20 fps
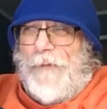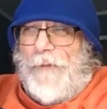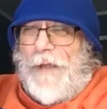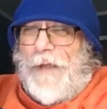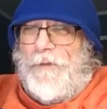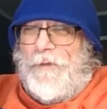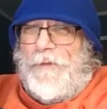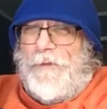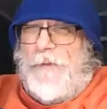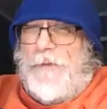I
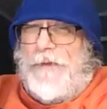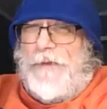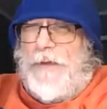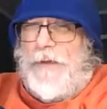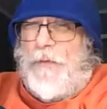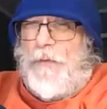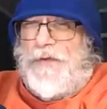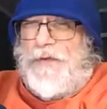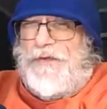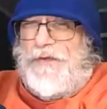suspect
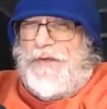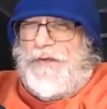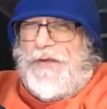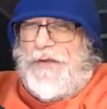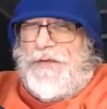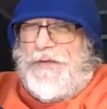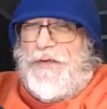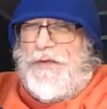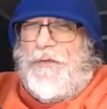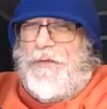that we
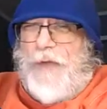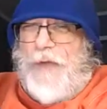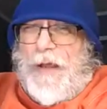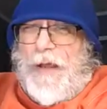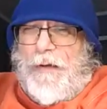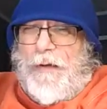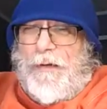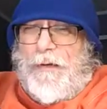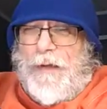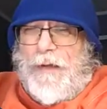should do
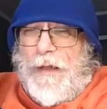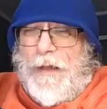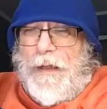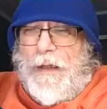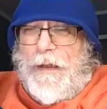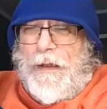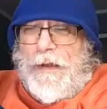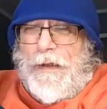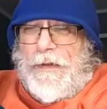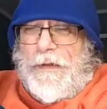well
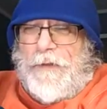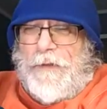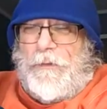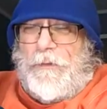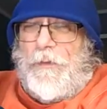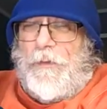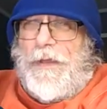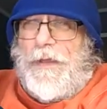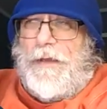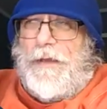this
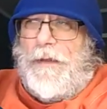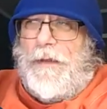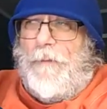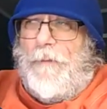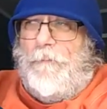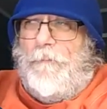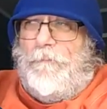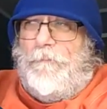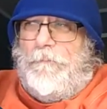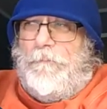week,
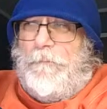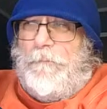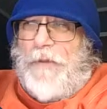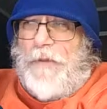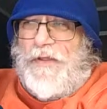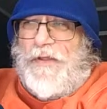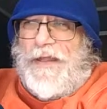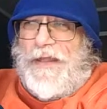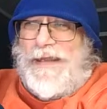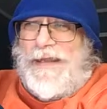
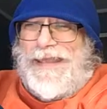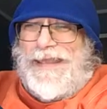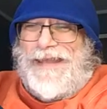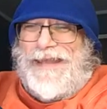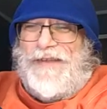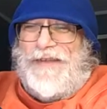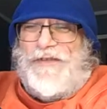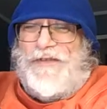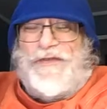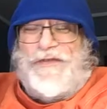but then again,
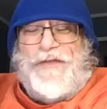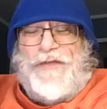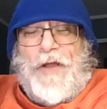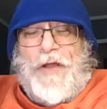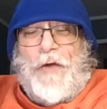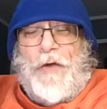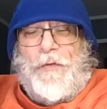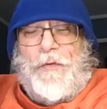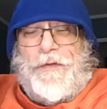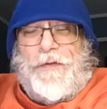it
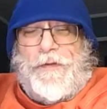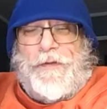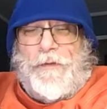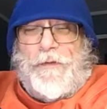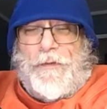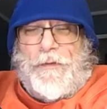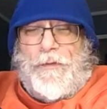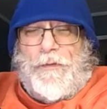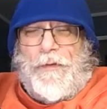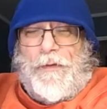snowed
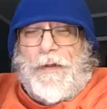too.